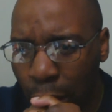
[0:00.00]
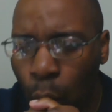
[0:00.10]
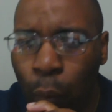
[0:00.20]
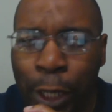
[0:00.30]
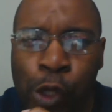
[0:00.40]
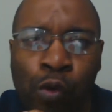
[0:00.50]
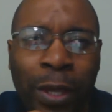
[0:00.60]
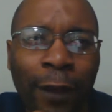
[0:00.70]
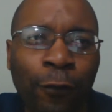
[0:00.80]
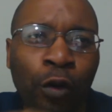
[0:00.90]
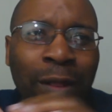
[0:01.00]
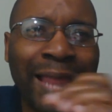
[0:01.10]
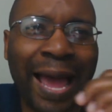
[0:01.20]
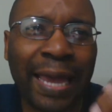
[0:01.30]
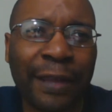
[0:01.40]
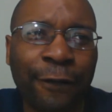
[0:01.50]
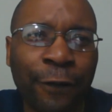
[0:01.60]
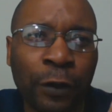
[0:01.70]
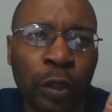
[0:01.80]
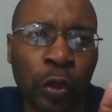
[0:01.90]
When you give your
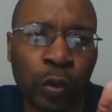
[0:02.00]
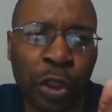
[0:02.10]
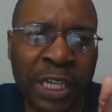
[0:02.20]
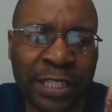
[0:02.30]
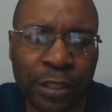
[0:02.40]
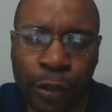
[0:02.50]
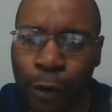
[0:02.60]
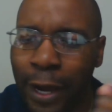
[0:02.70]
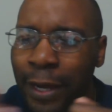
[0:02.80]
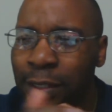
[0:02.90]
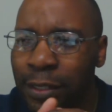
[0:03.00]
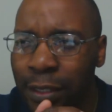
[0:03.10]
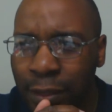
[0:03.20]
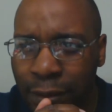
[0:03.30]
life to Jesus Christ,